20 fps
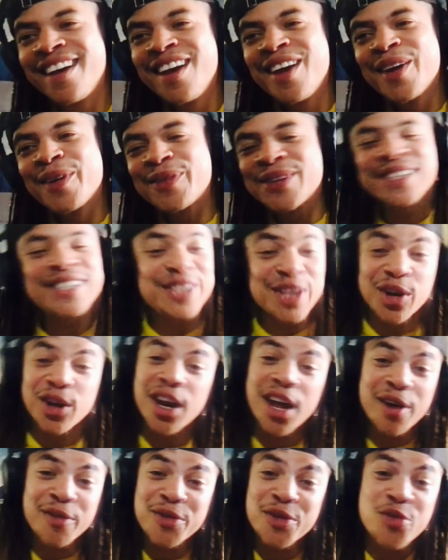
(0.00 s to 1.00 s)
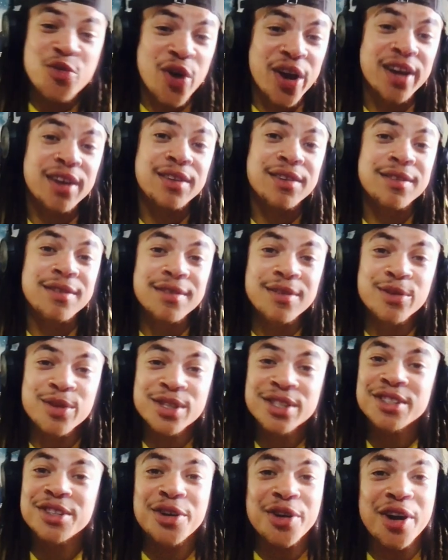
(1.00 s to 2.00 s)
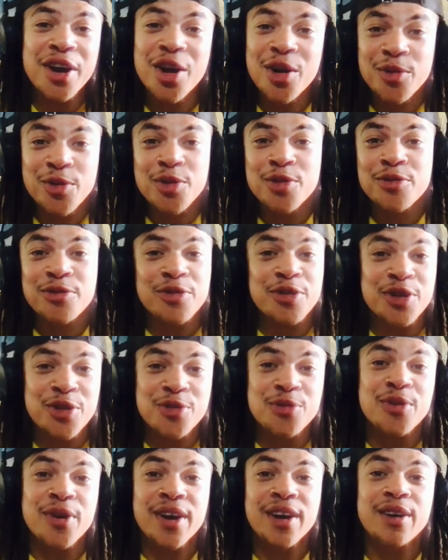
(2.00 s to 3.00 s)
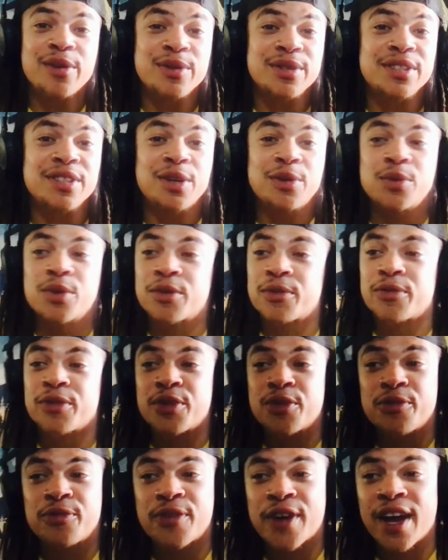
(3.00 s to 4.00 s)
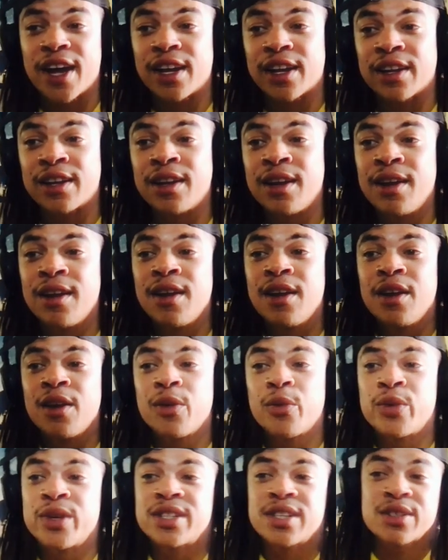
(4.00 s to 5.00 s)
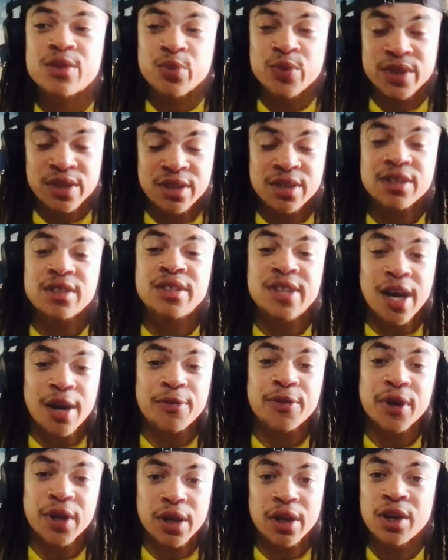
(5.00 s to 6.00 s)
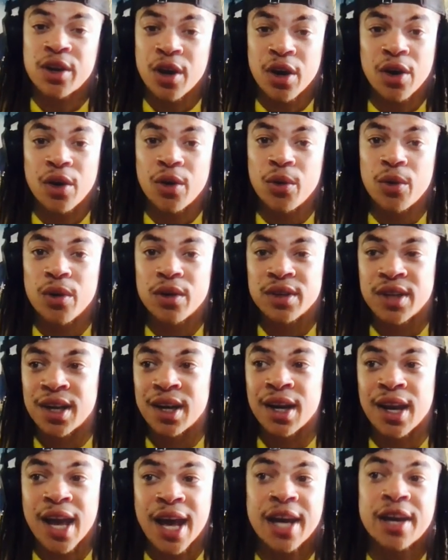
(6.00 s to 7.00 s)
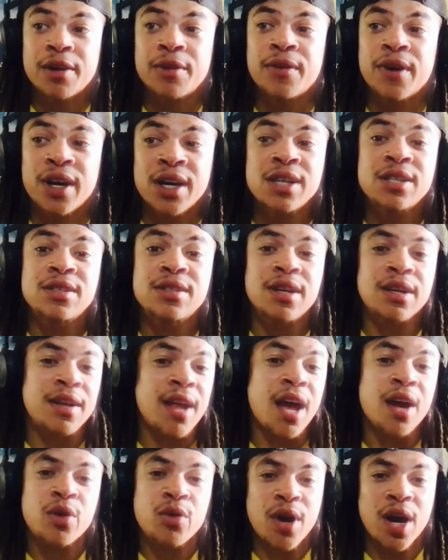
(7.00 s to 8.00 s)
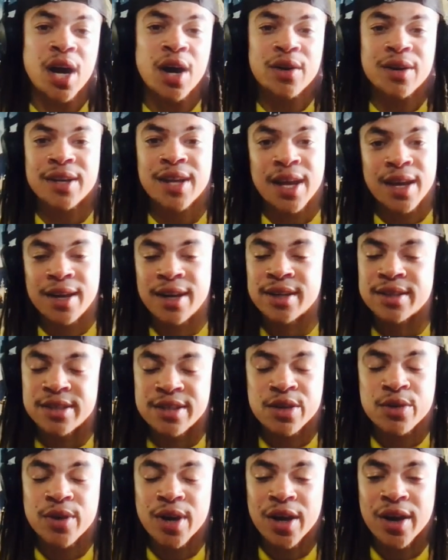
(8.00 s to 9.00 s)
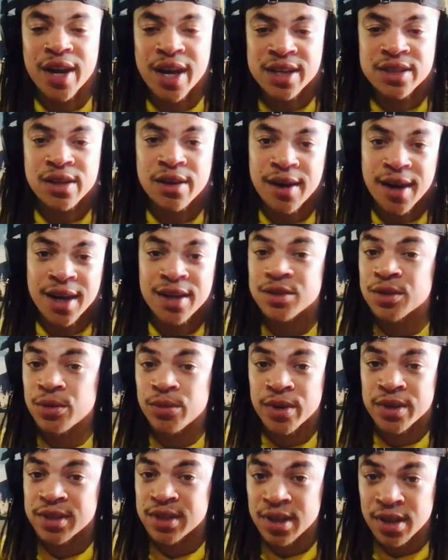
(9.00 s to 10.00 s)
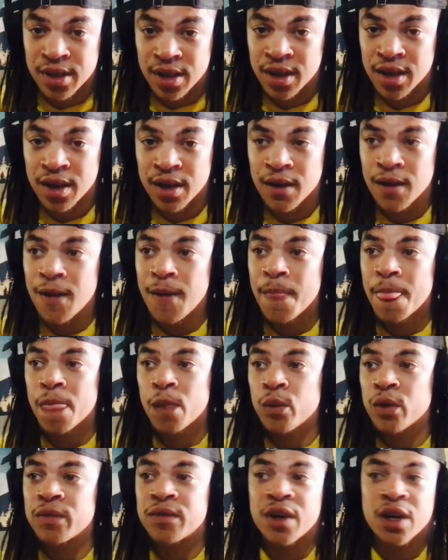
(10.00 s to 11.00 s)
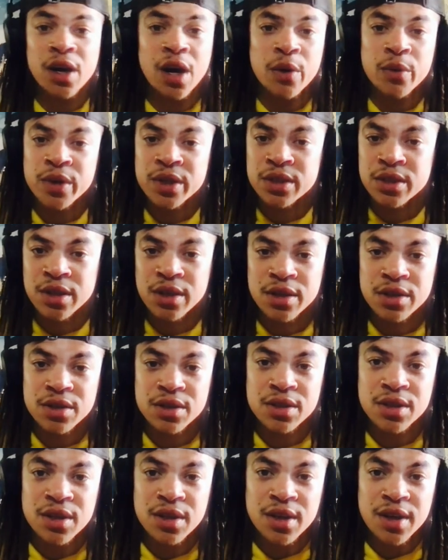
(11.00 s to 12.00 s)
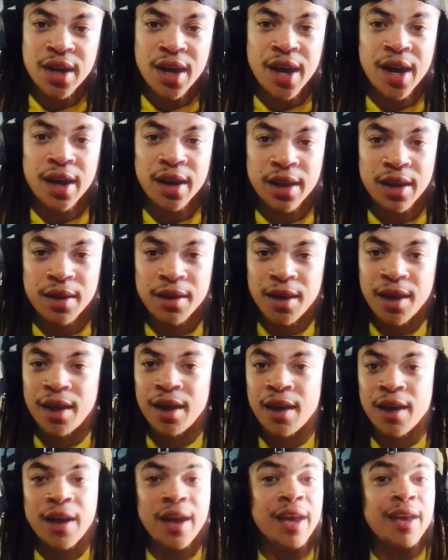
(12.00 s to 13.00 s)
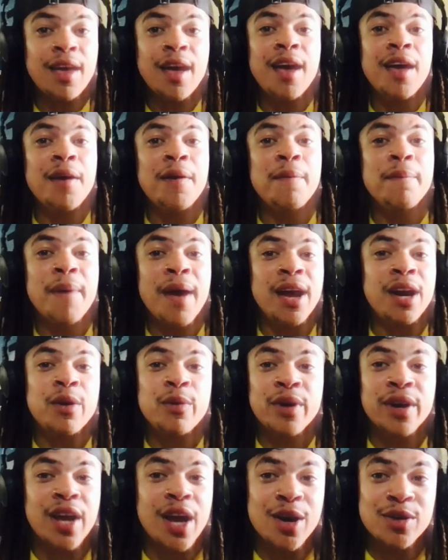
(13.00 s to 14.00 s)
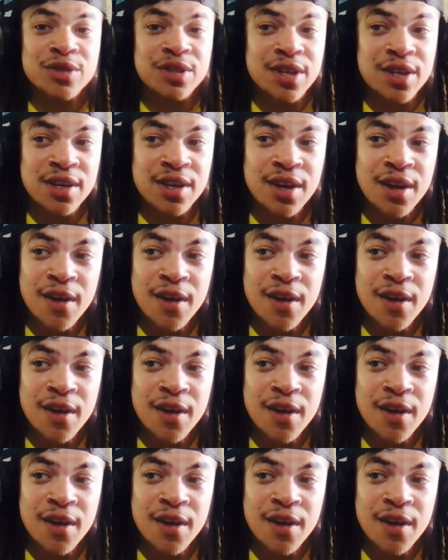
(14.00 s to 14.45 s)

We still love you, Ren. We're still here rooting for you, Ren. We're still rooting for you, Fallon. We just definitely know that a lot of us in that crowd, in that NXT crowd, has our eyes on Ren Sinclair. We've done our research. A.K.A. Maddie Rinkowski.